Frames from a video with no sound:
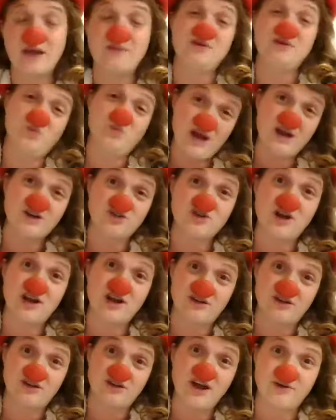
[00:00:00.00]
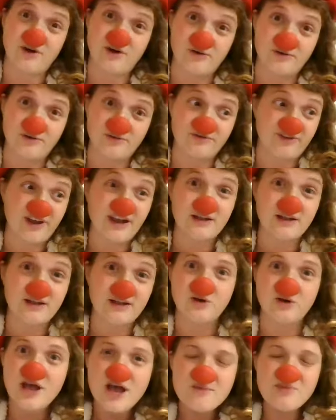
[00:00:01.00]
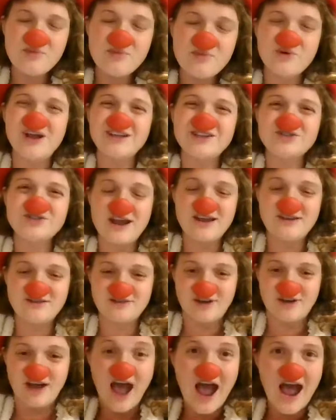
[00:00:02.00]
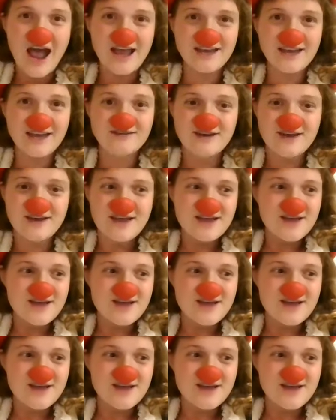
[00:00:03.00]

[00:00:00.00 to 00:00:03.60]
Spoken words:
I mean, we are trying to cover our failure, but we're not trying to hide